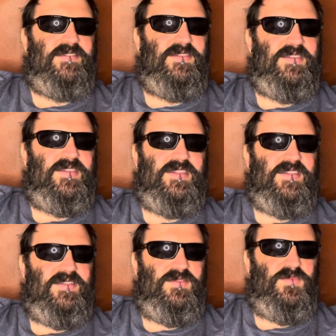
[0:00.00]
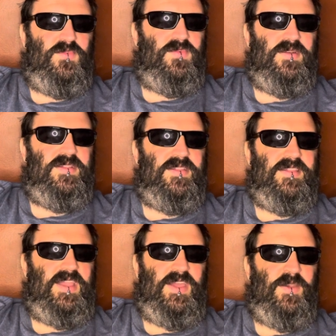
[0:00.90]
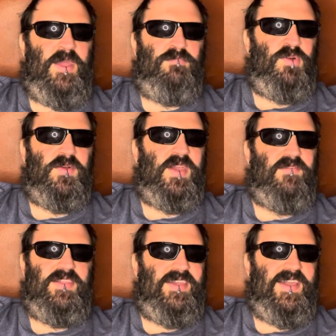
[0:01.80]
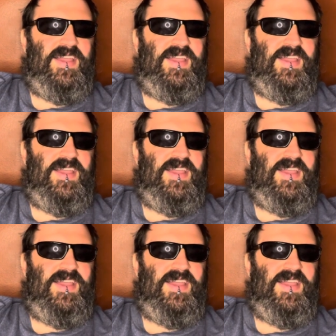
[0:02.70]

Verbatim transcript: It's just uh, the internet broke everything, I